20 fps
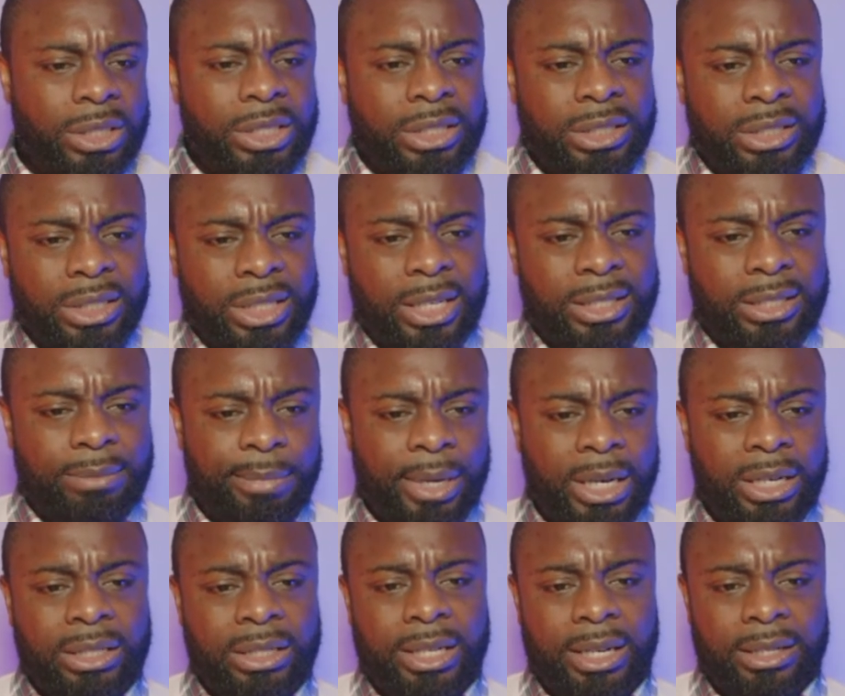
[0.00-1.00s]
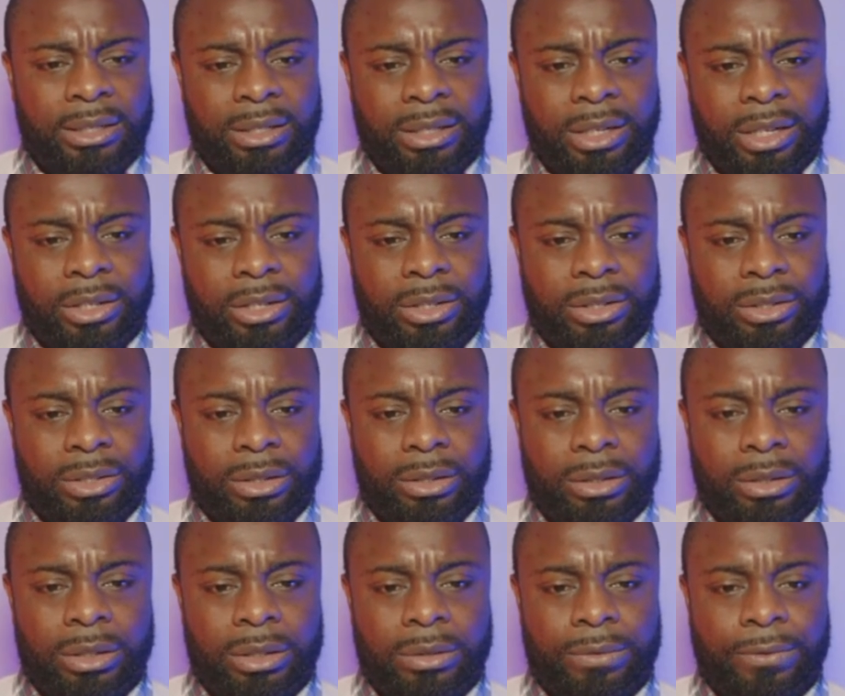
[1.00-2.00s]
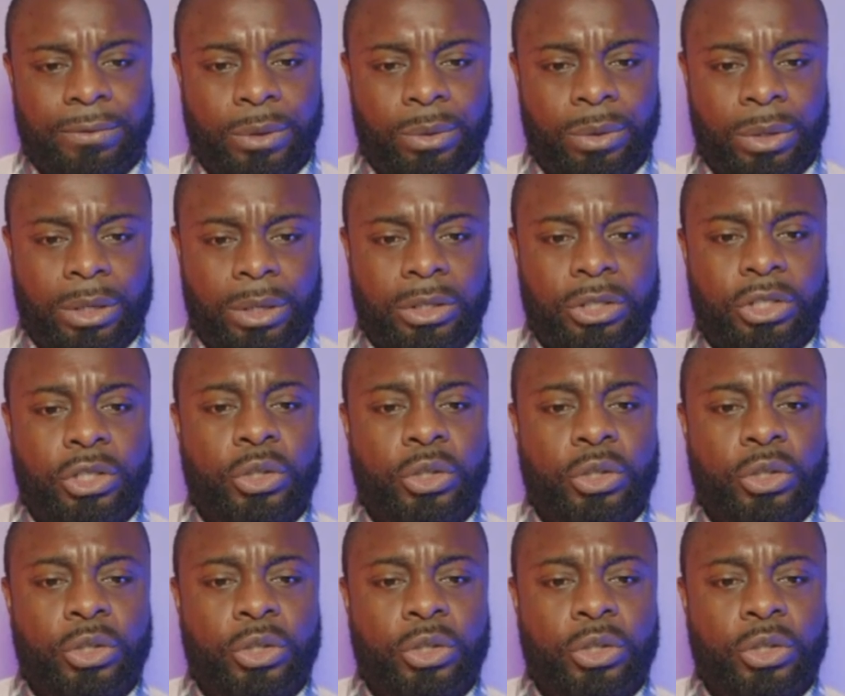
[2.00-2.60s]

He says, many destinations are looking forward